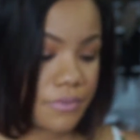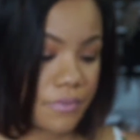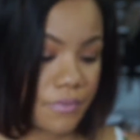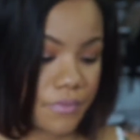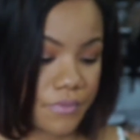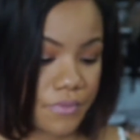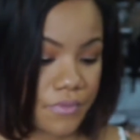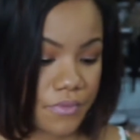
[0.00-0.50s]

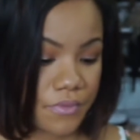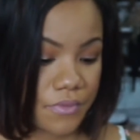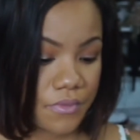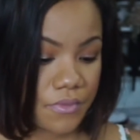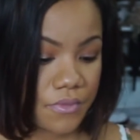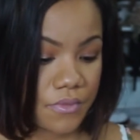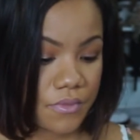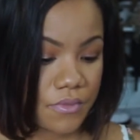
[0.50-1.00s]

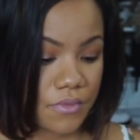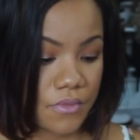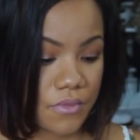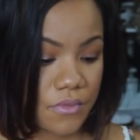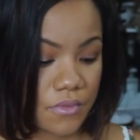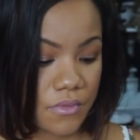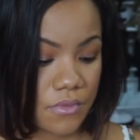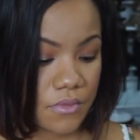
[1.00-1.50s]

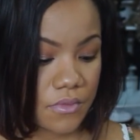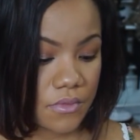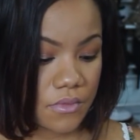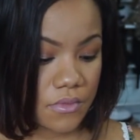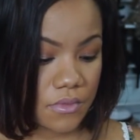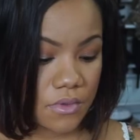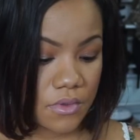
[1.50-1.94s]
Nobody speaks.